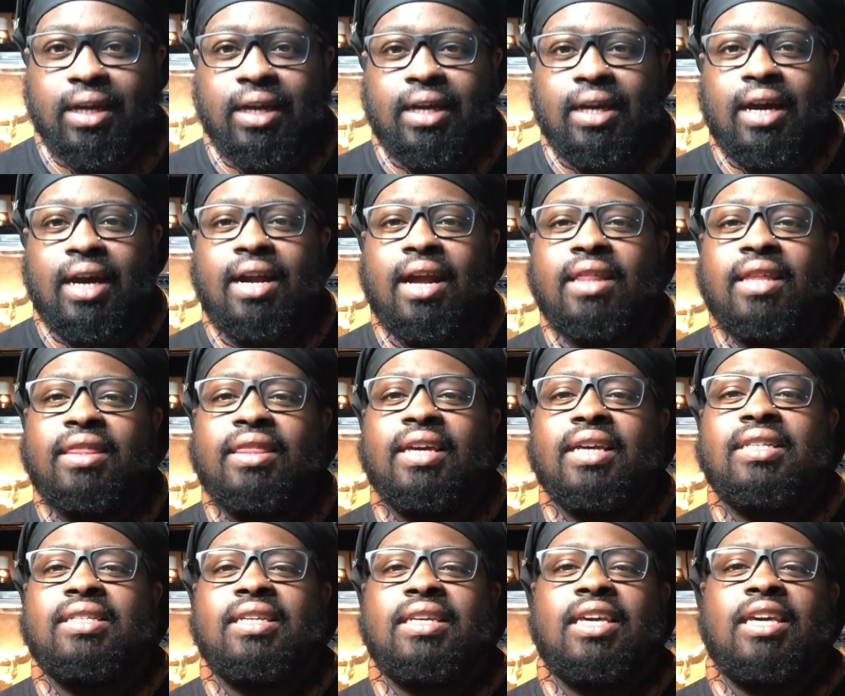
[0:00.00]
Another
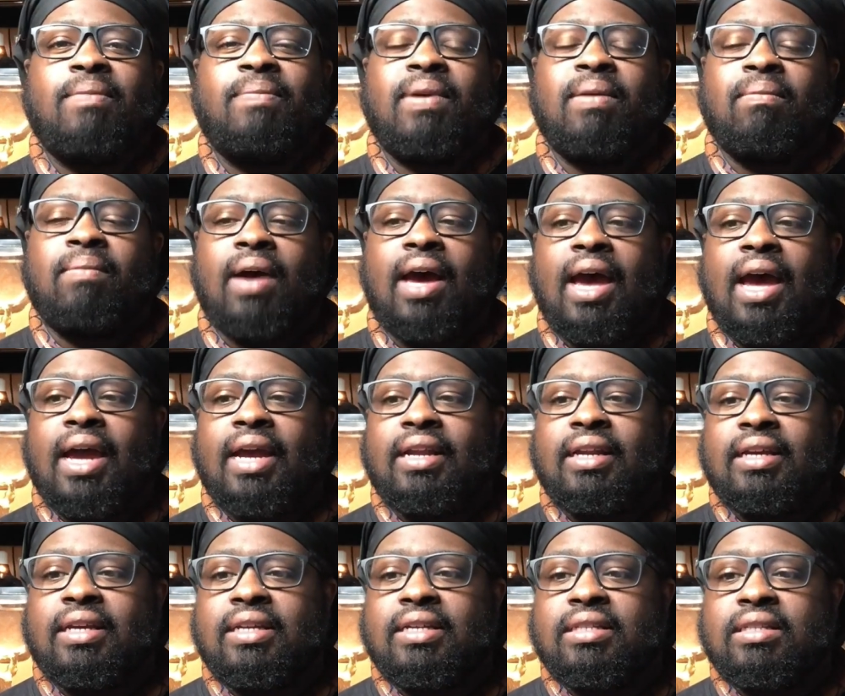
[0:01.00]
thing to keep in
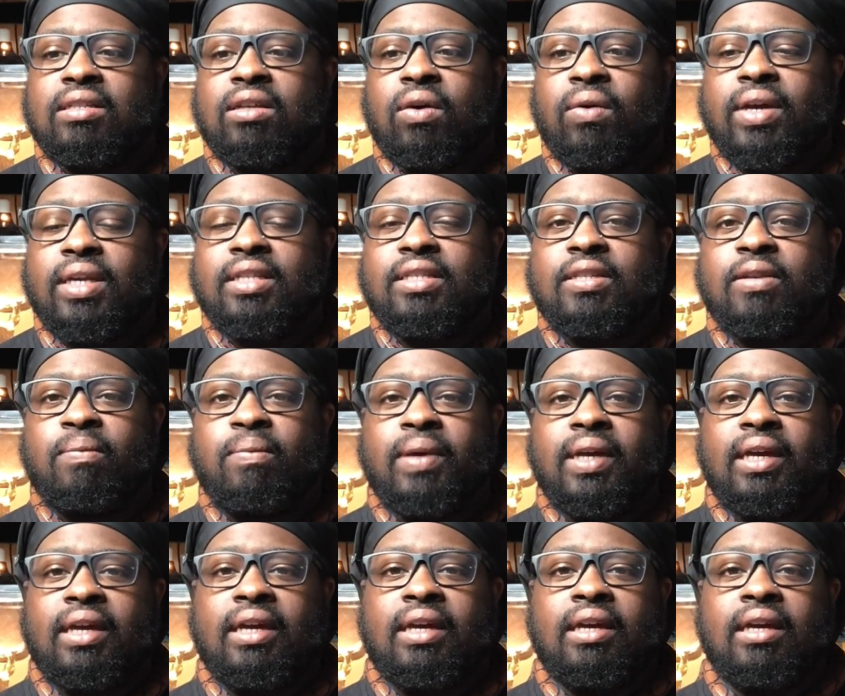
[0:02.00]
mind is going to
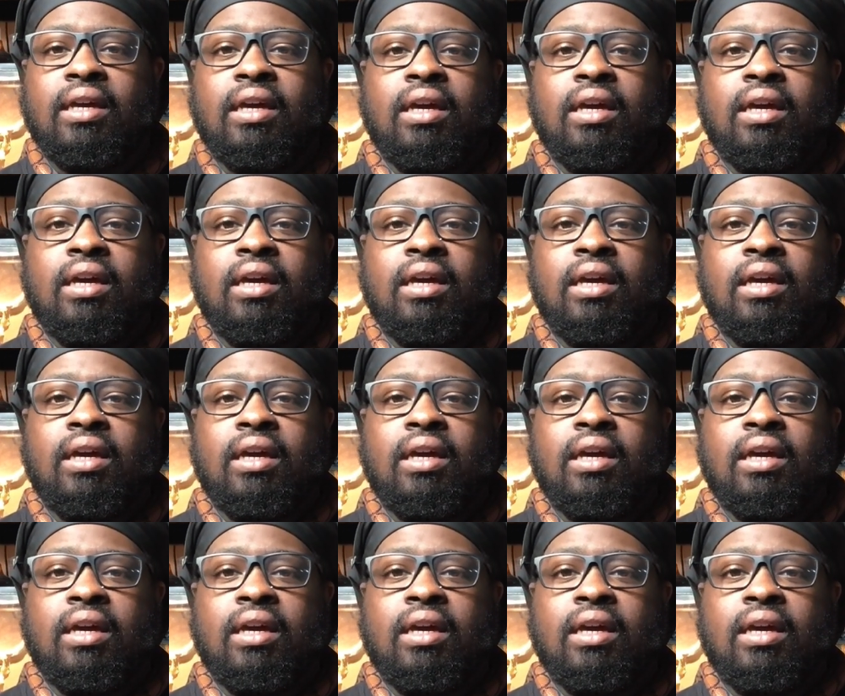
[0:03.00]
be,